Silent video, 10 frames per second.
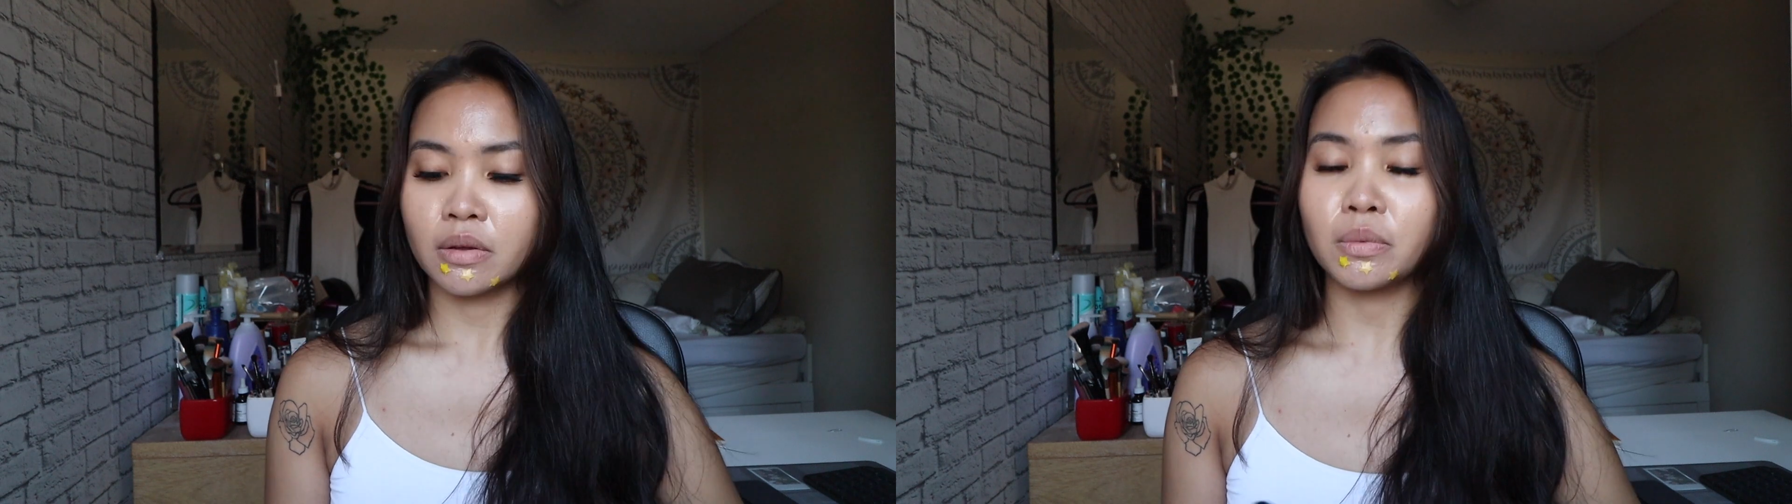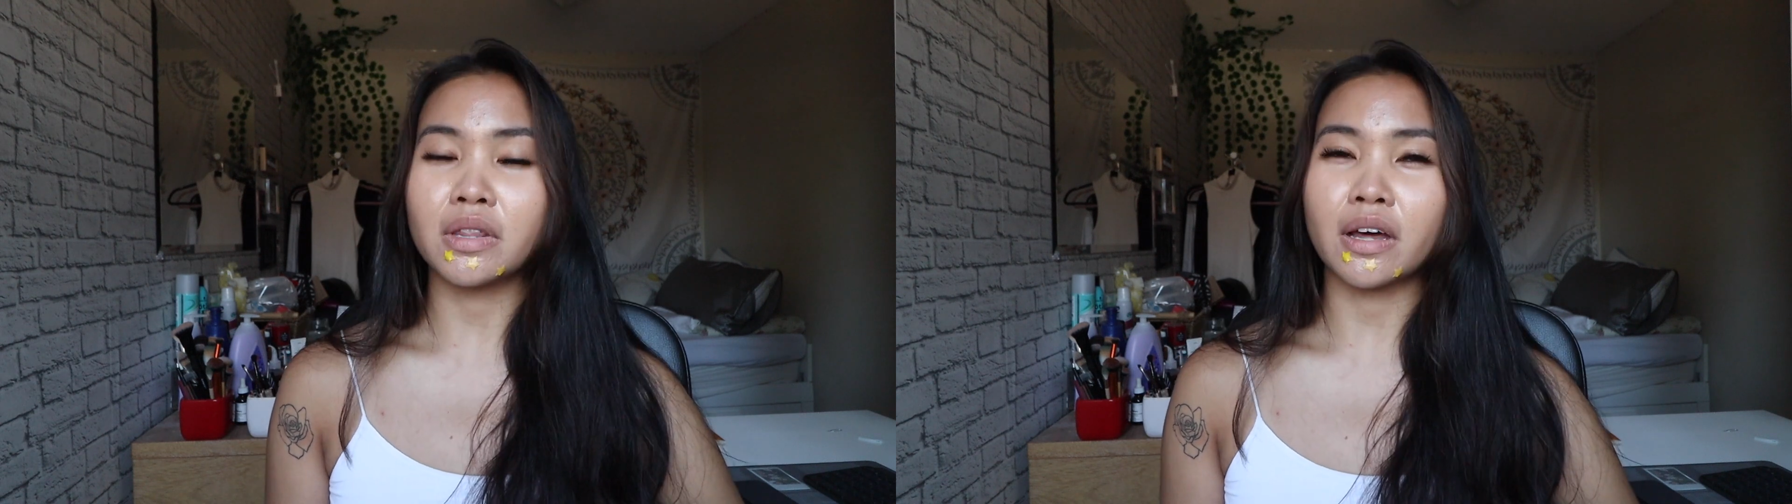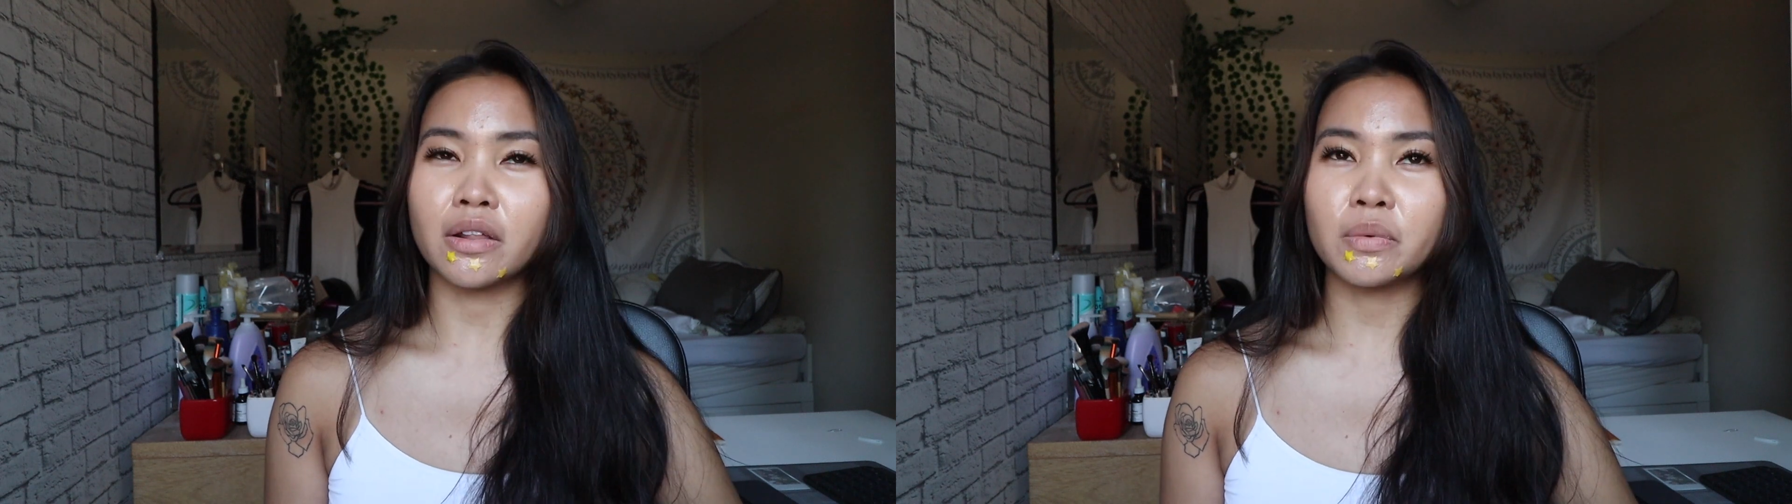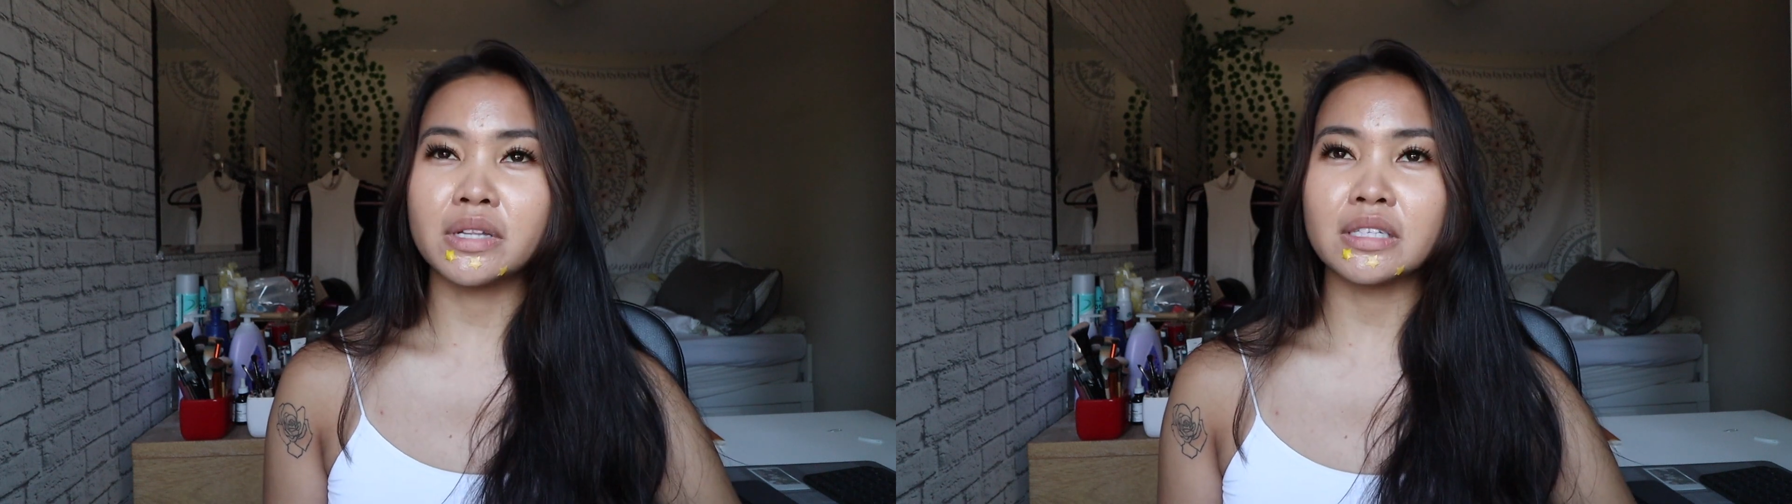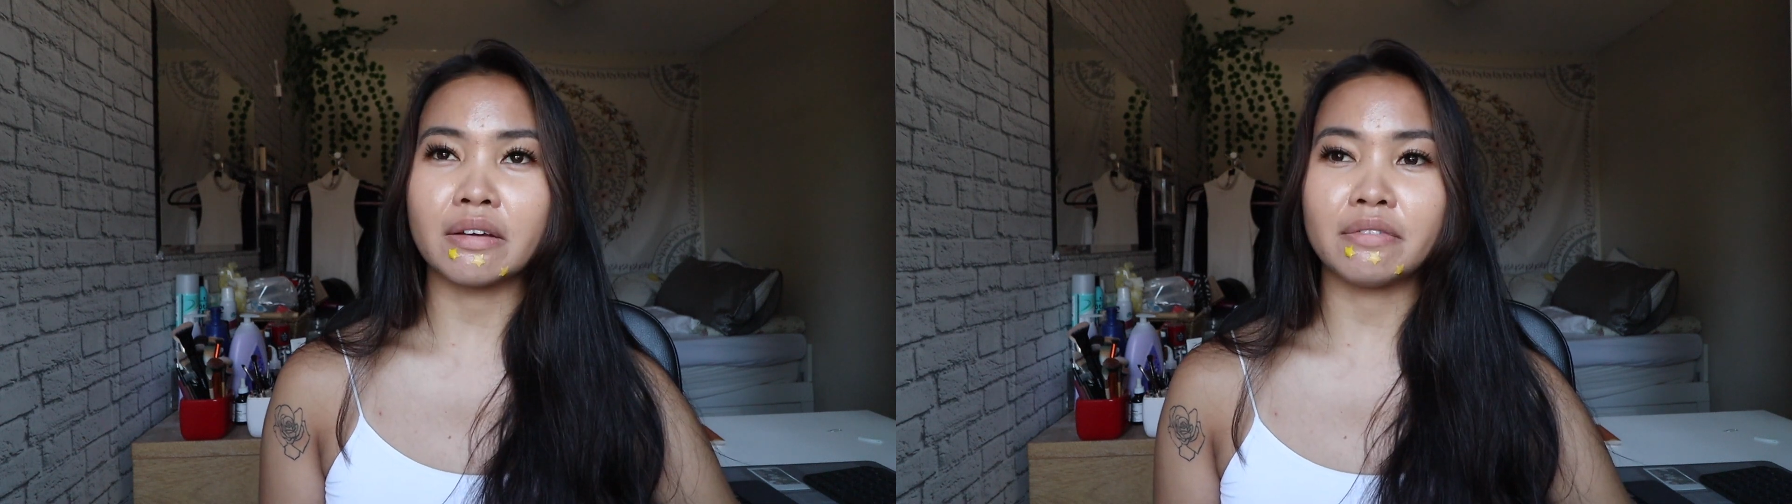With the other
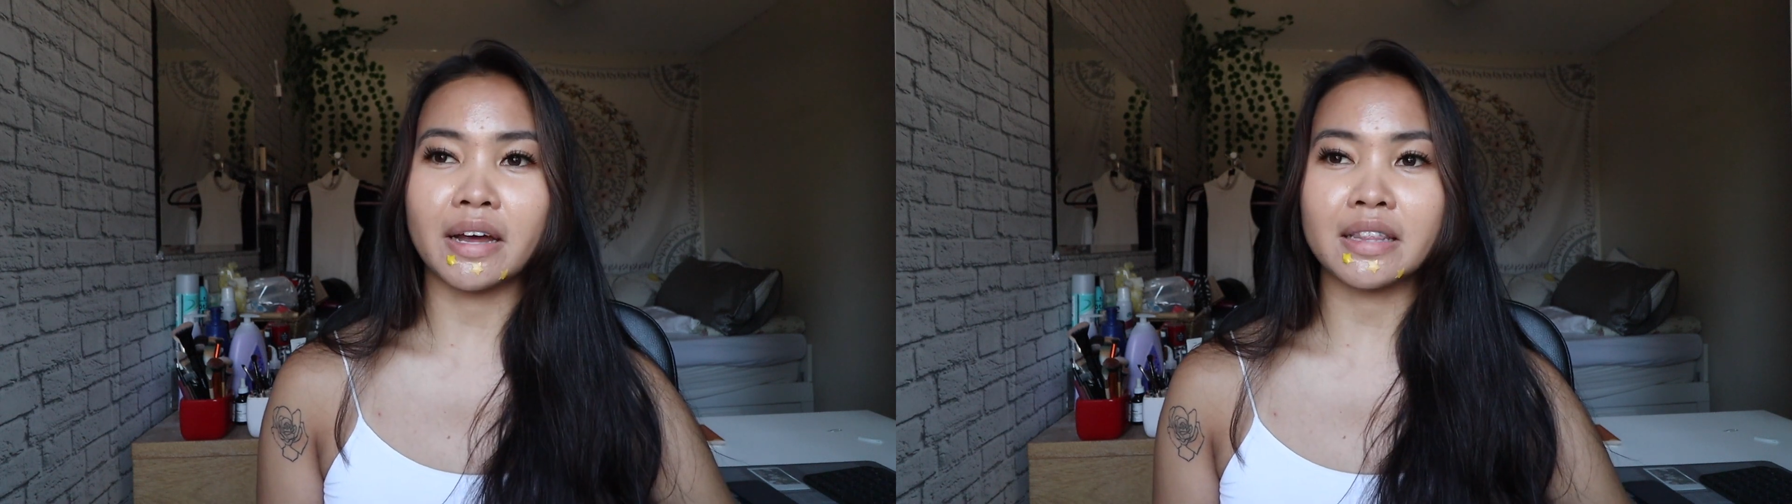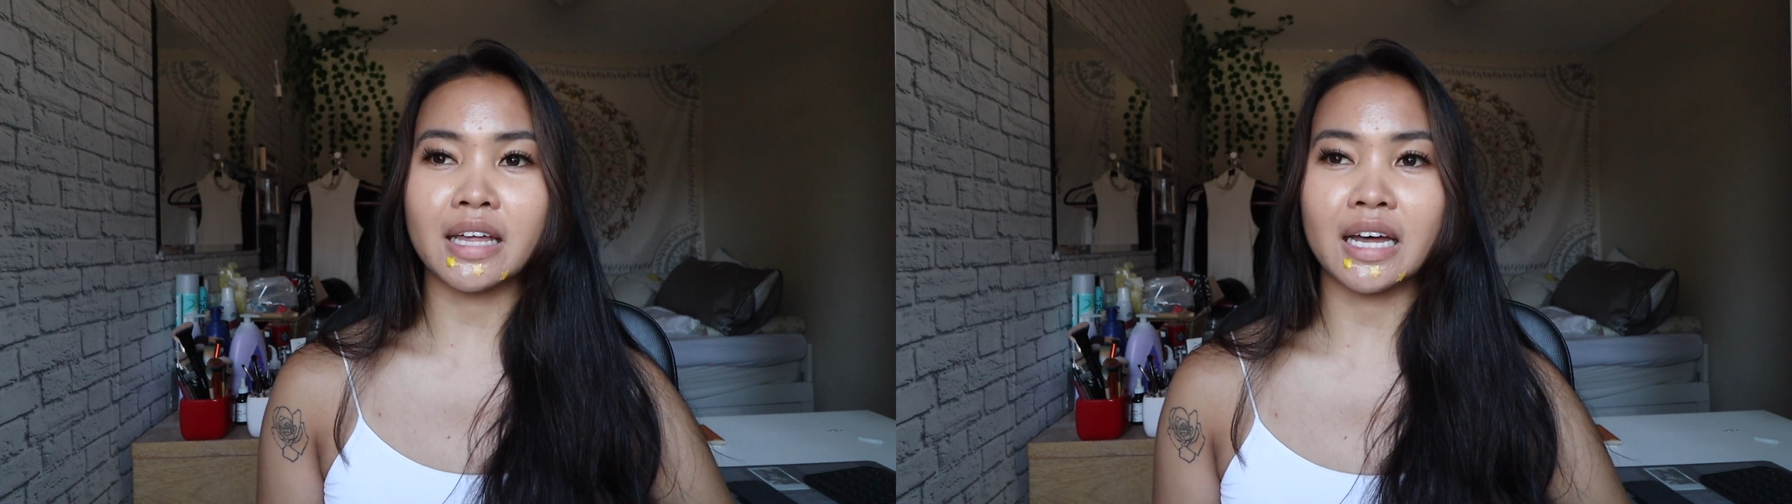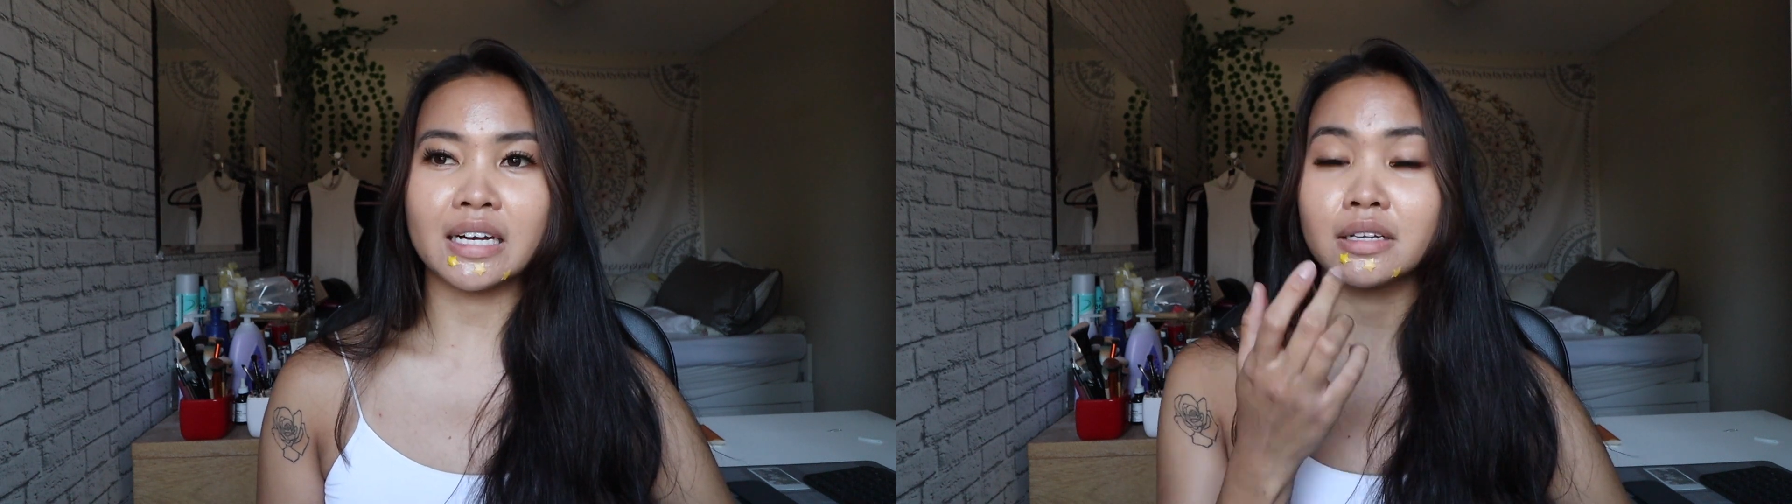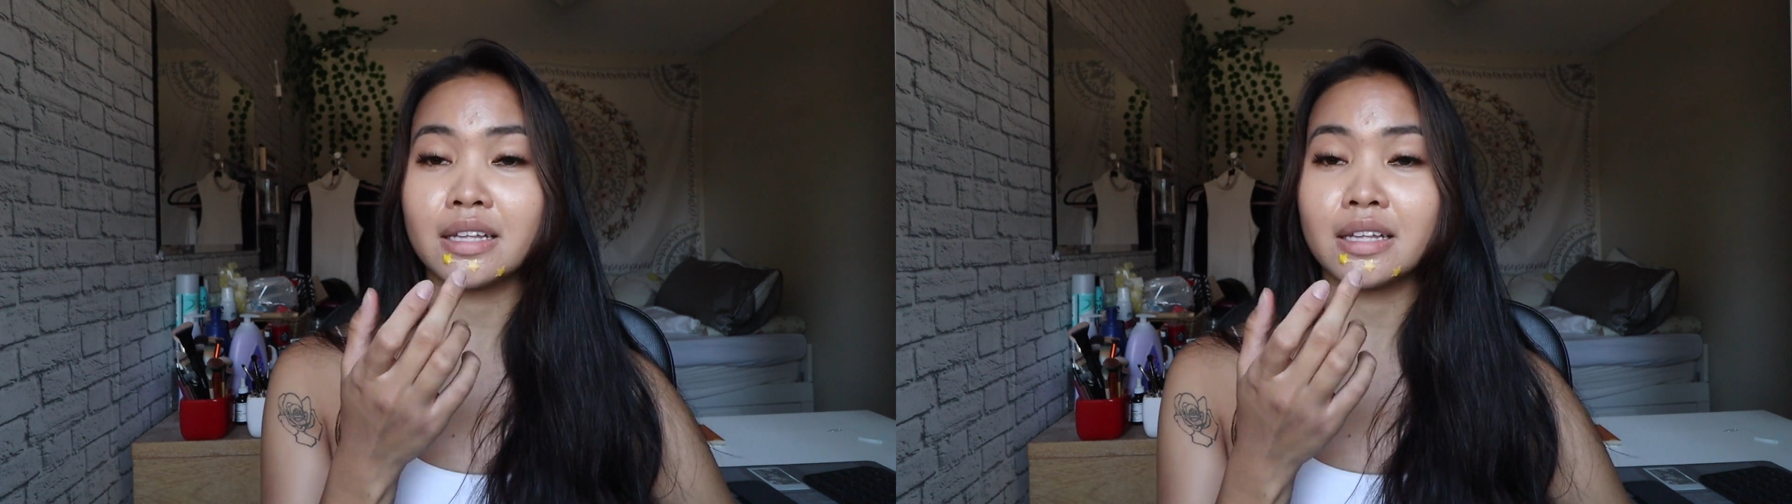ones, I find that